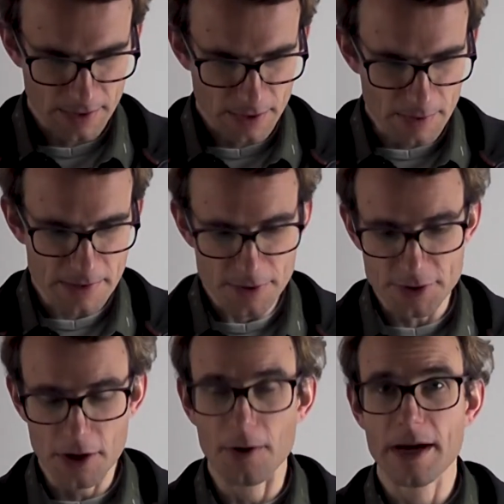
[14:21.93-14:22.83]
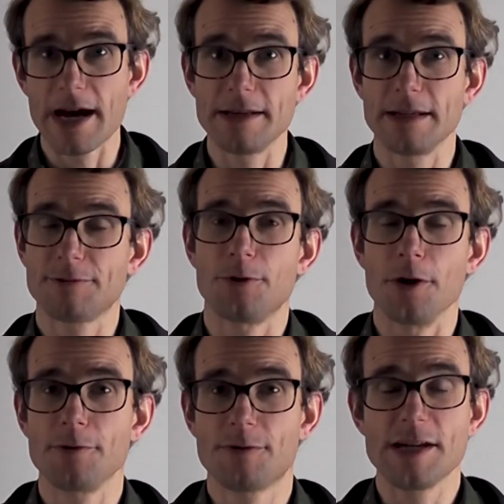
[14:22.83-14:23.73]
All right, so, and
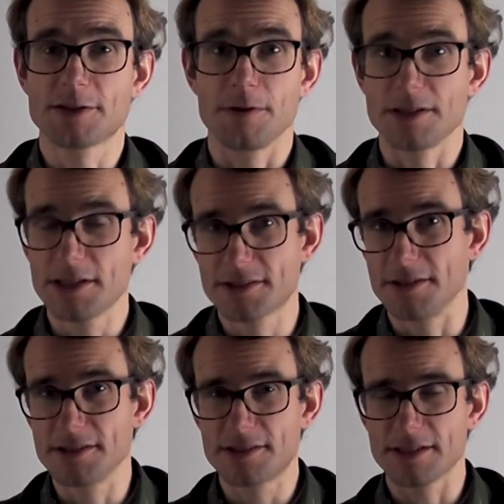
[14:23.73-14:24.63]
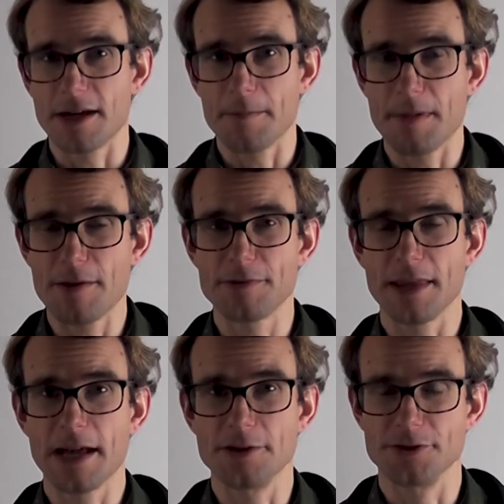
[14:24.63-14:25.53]
for phase coexistence,
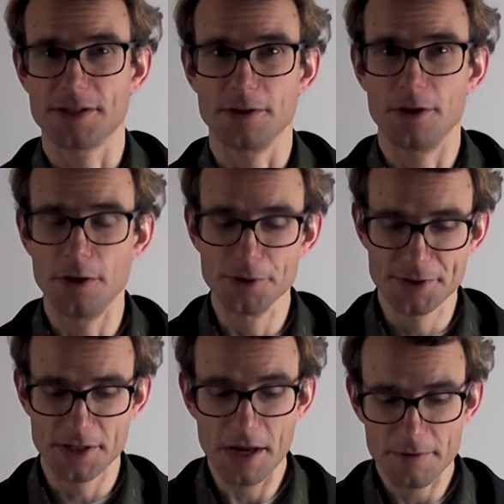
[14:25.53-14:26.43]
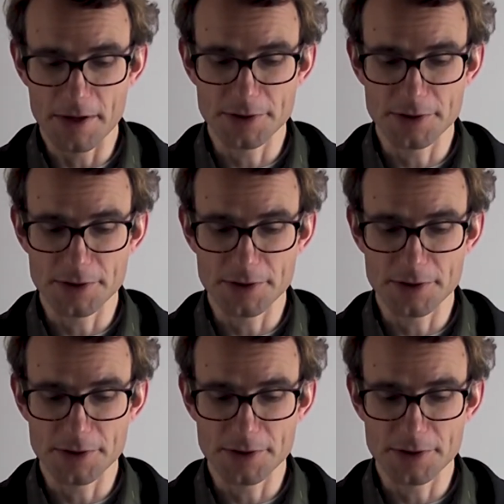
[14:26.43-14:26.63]
everything else still holds, right?